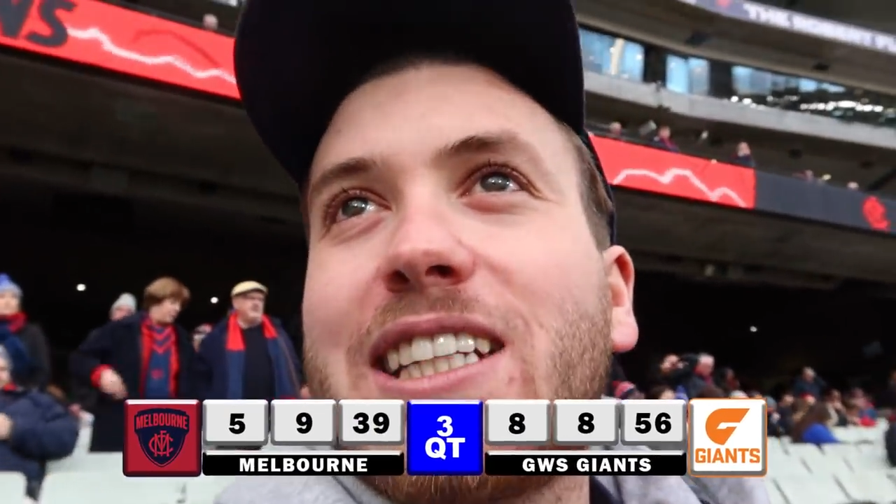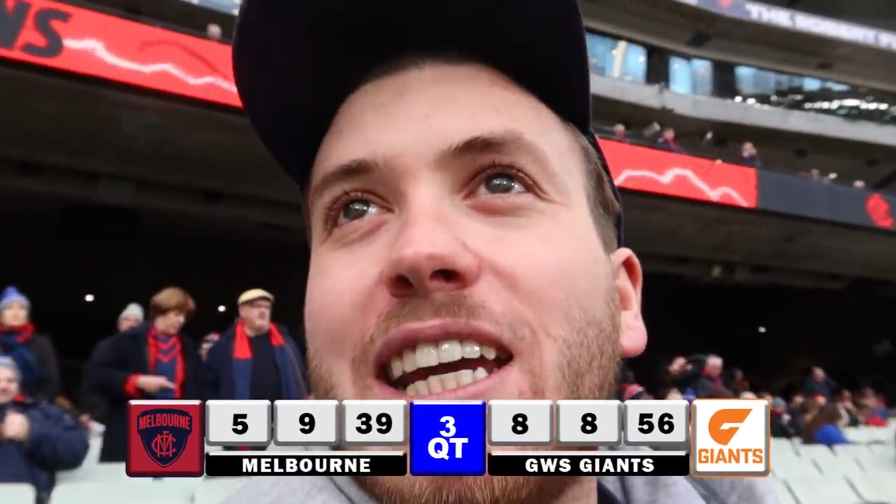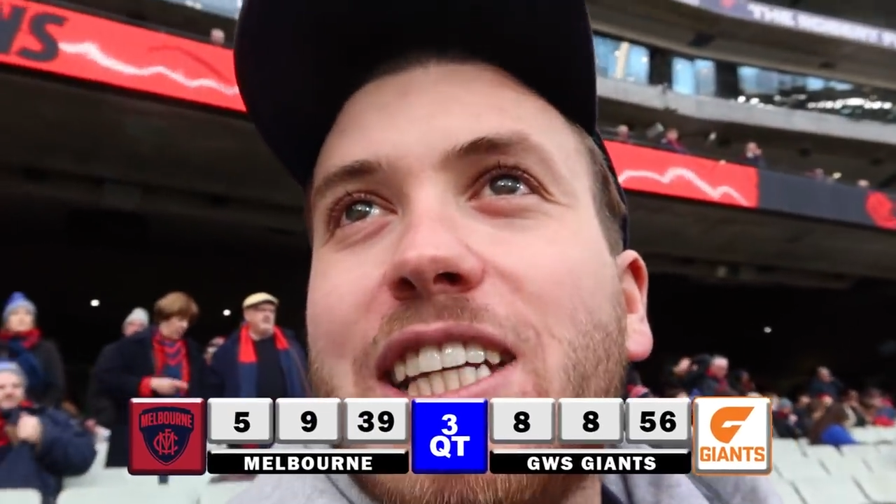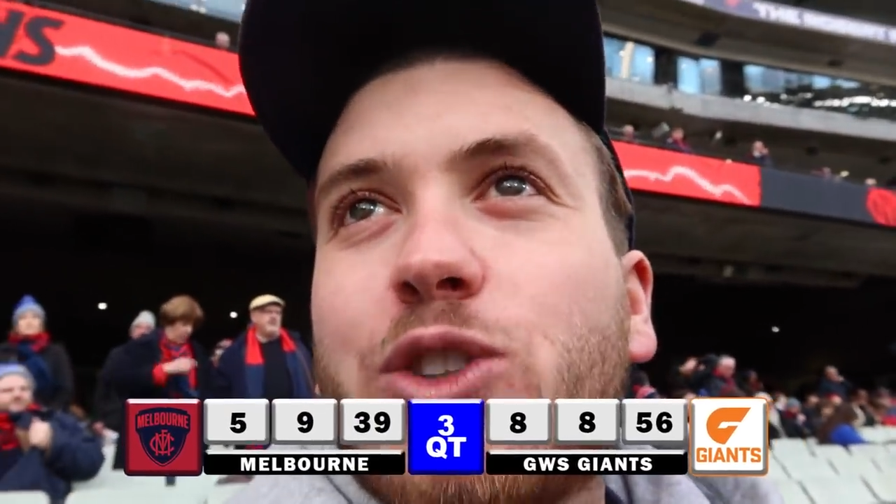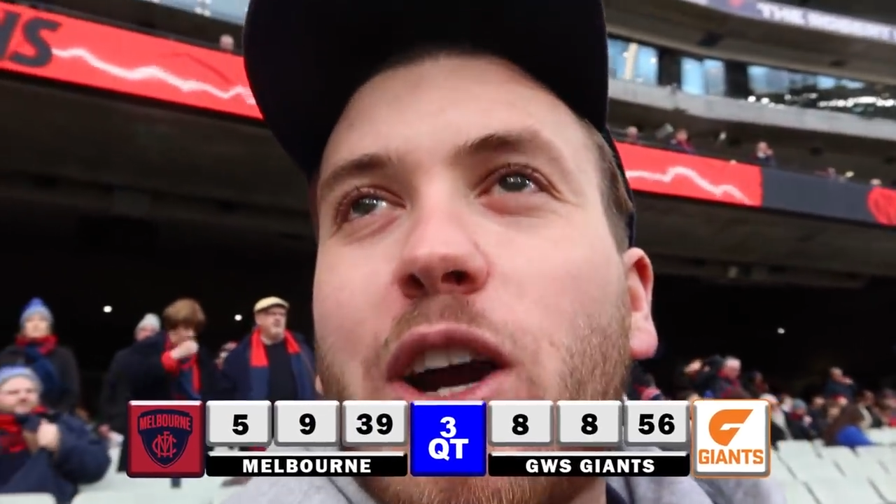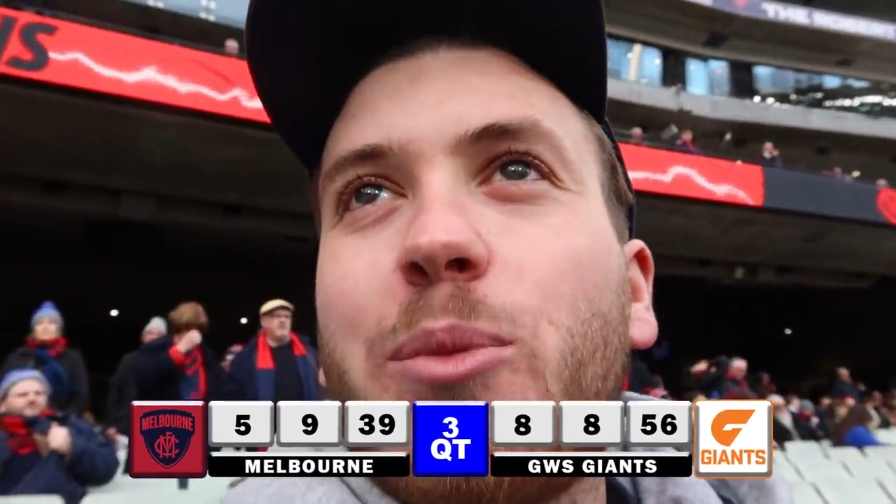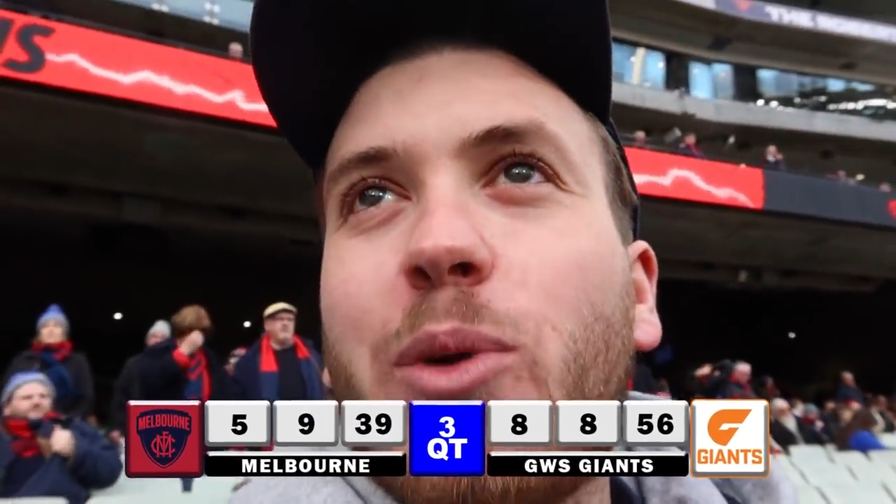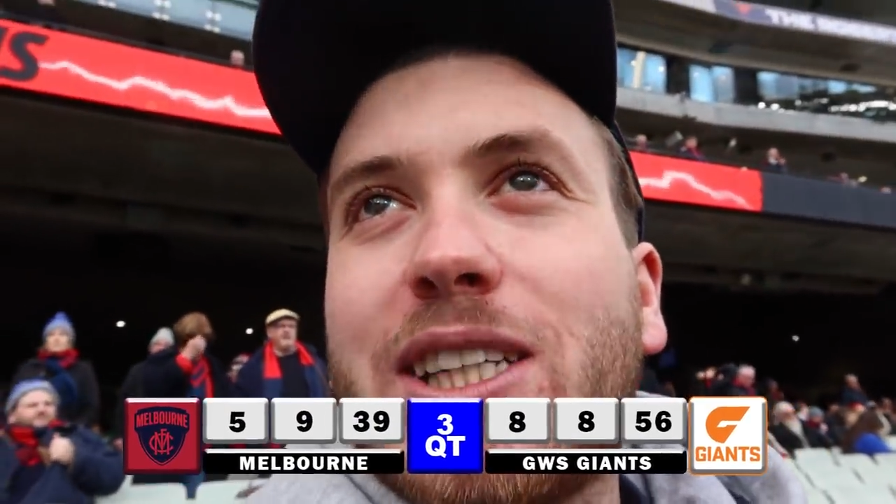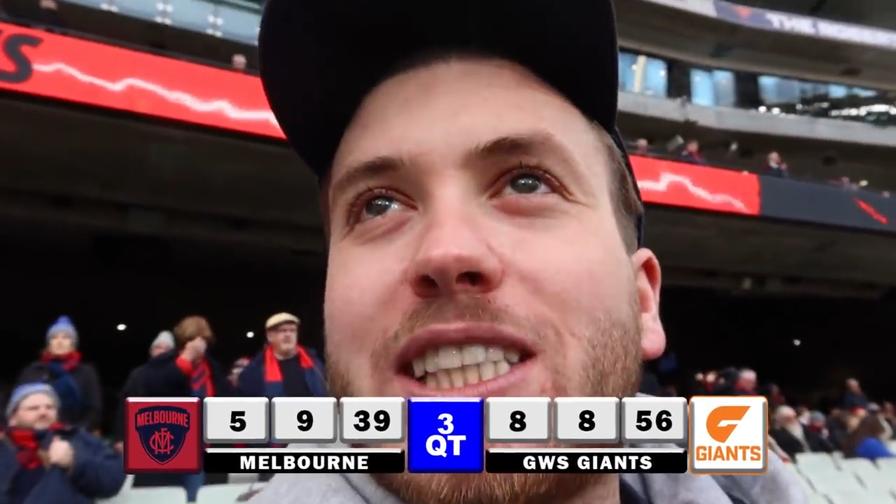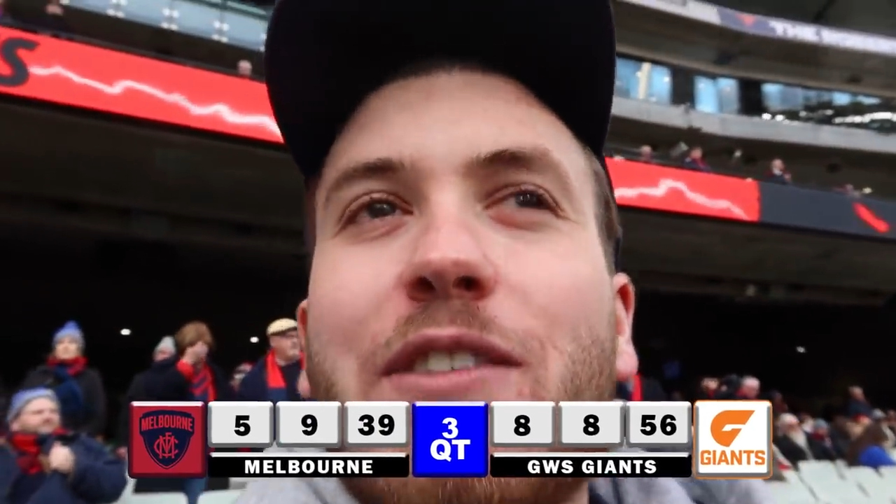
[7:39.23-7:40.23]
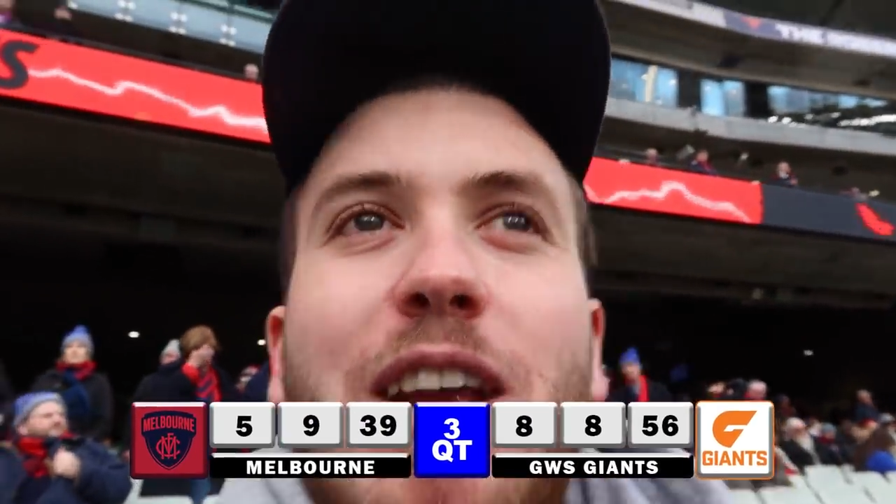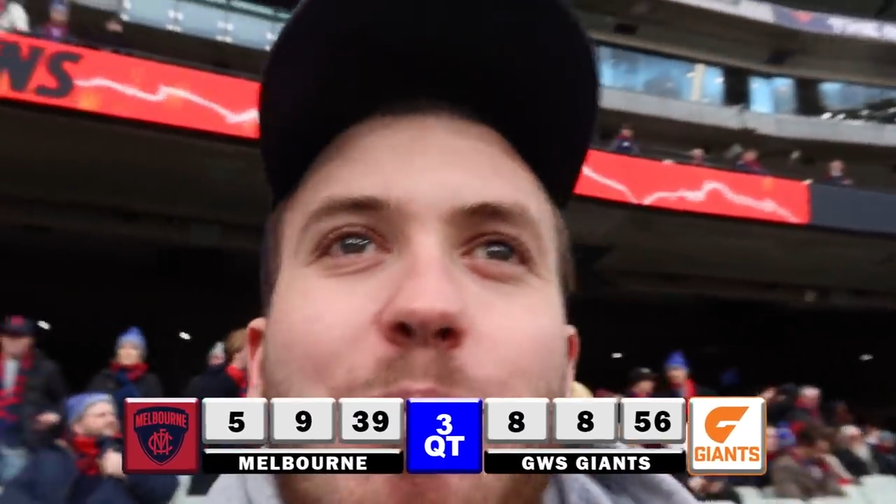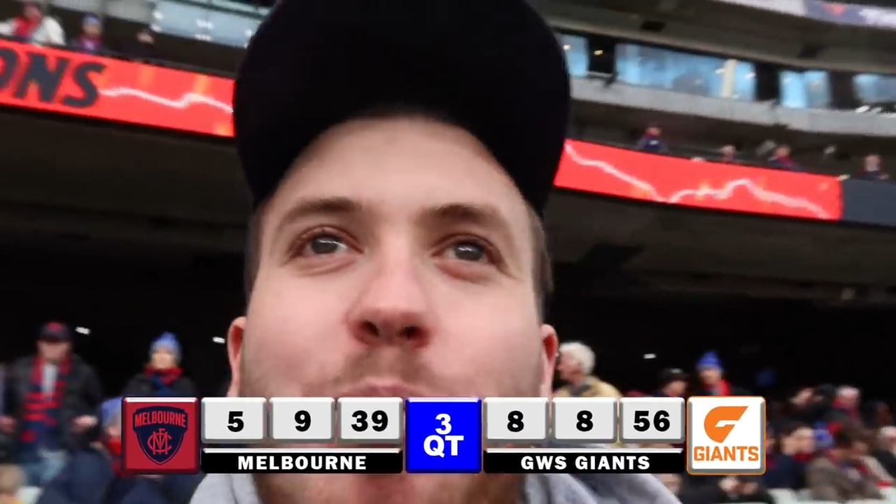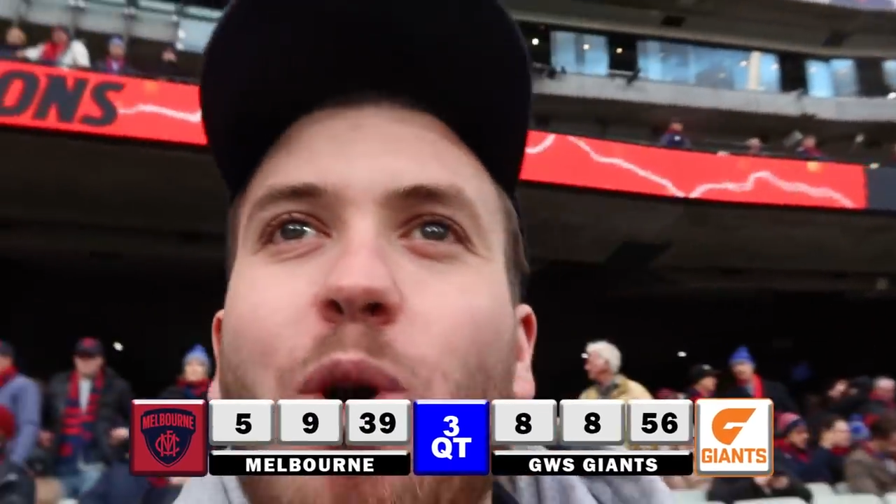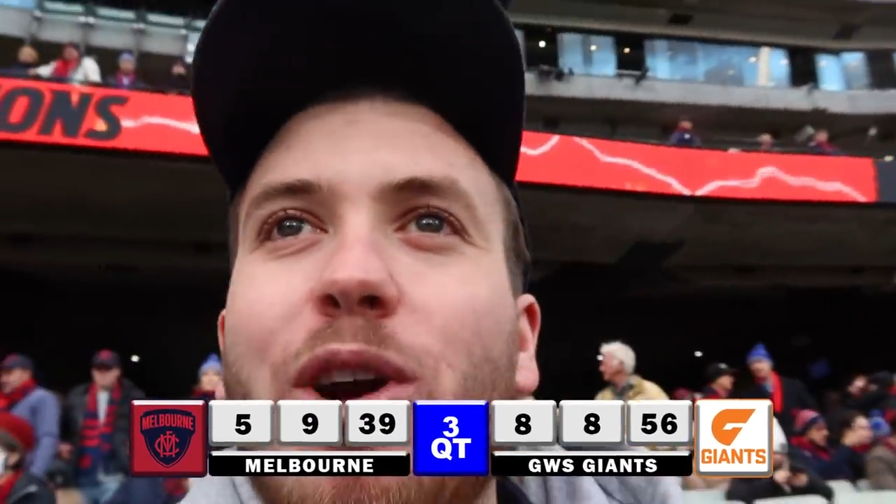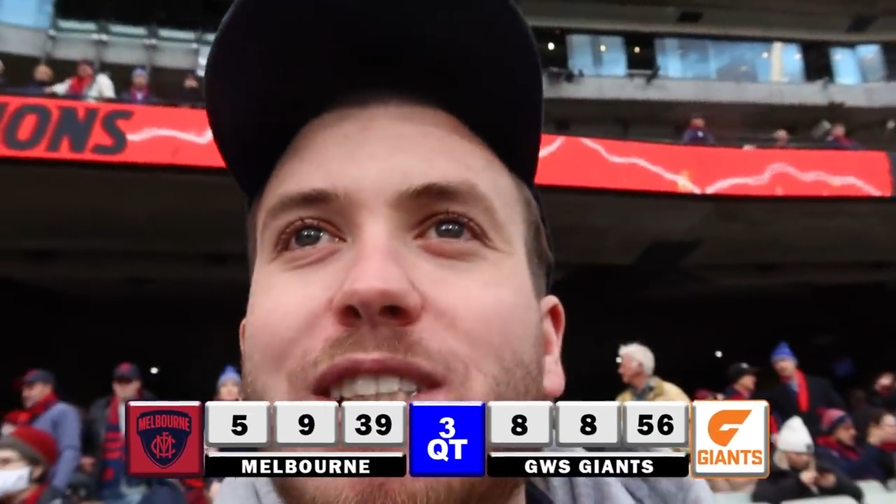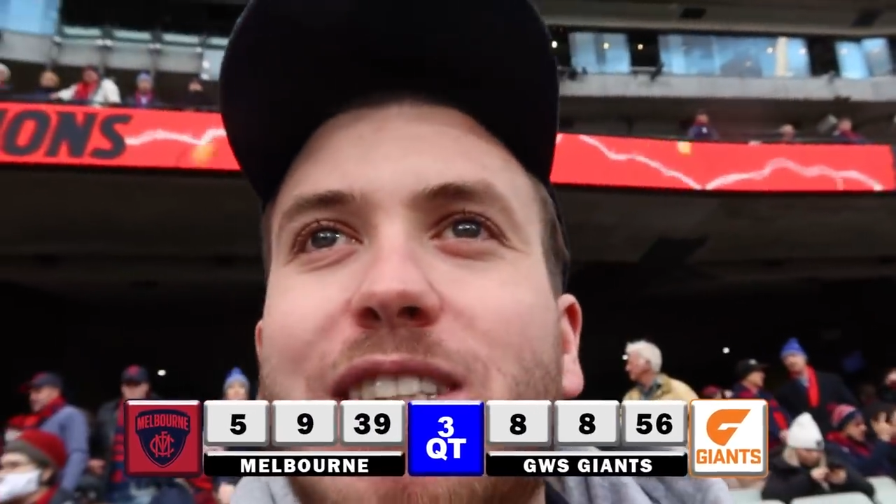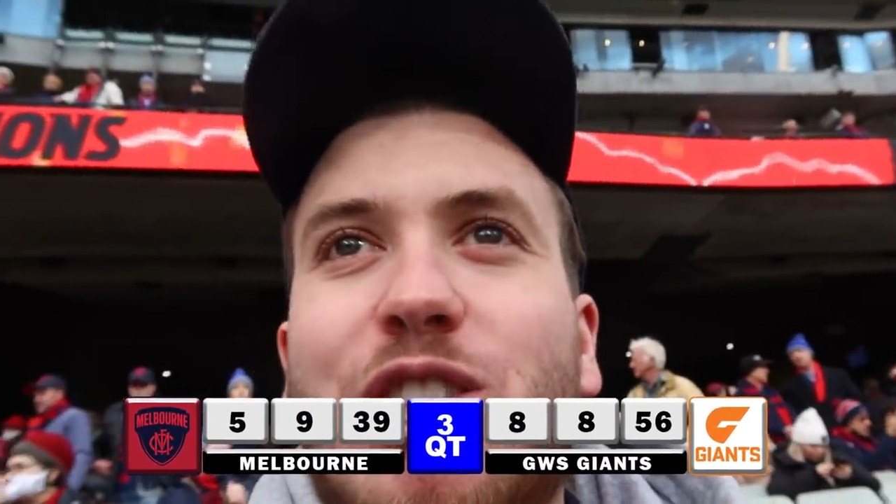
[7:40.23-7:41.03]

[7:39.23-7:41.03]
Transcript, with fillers: The D's trailed by 17 points.